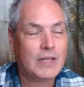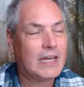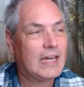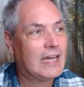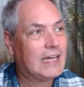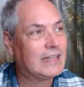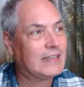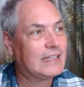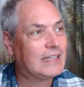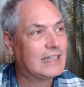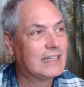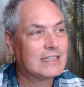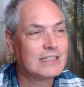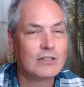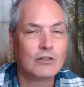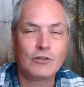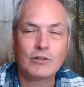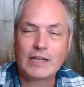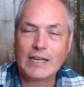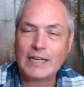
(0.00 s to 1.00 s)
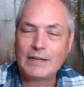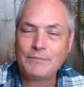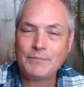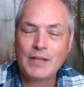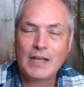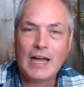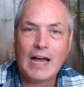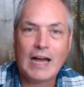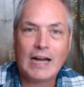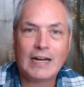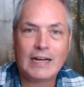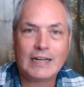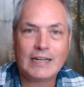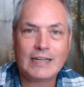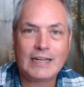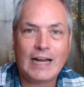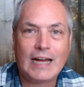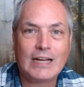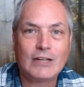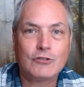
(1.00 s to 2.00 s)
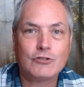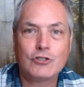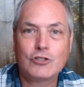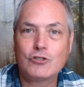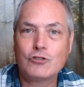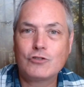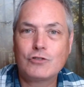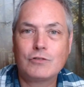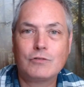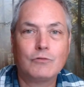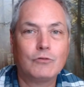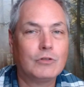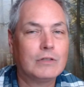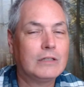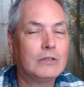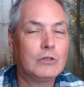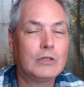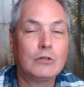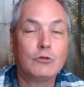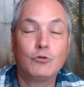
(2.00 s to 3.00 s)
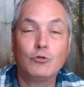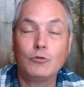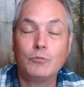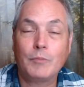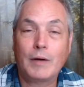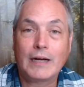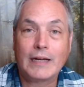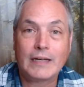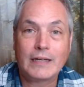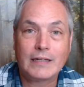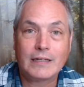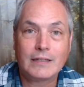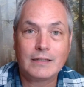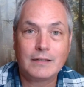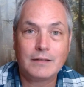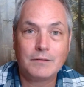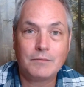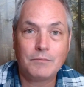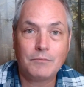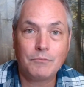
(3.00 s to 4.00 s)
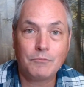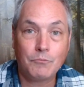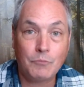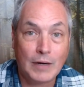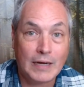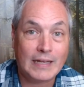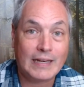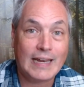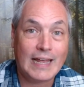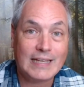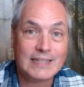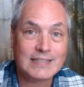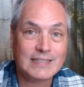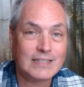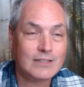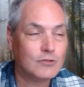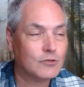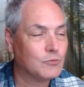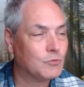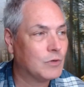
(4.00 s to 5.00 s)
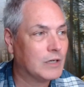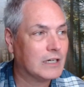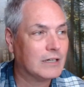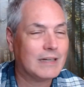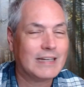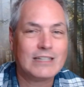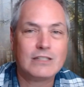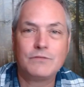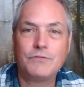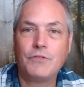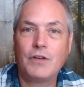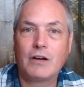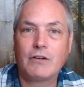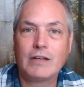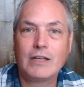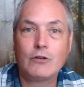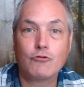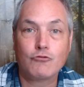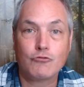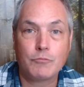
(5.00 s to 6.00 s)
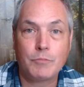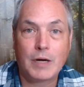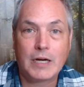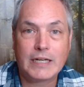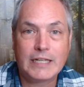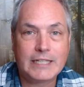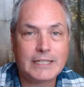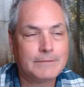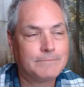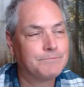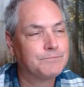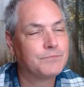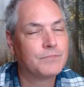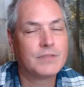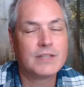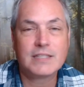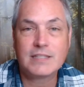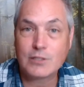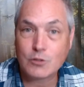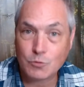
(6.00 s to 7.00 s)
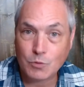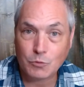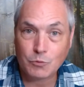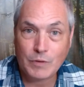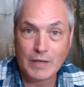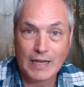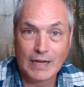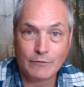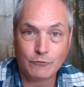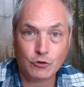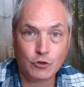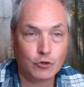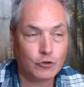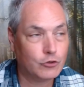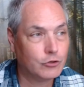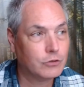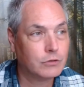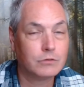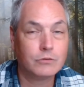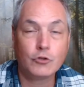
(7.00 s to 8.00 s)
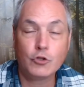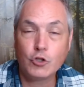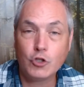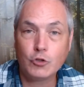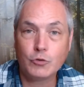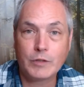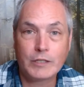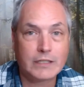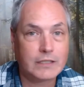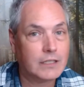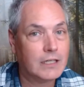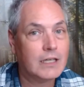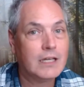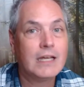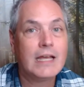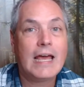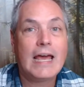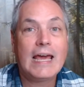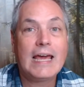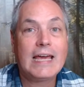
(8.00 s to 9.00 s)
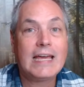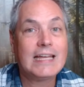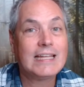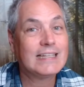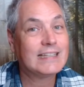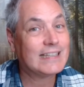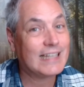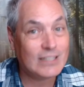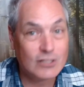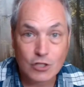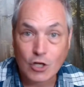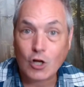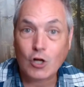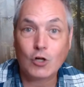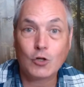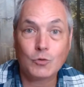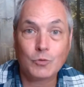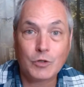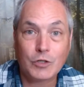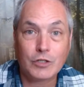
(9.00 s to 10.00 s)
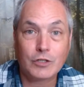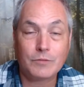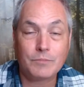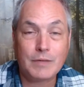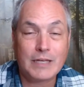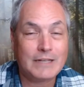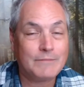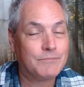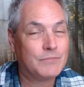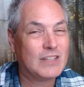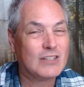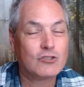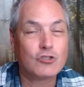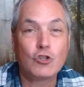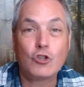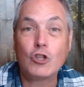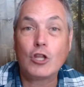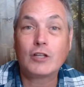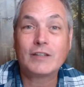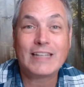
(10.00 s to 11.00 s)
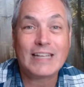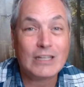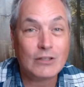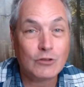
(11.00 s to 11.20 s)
and then I say, okay, I just do my lessons where it's very robotic. This is what we have to do it, and that's all we're gonna be. There's not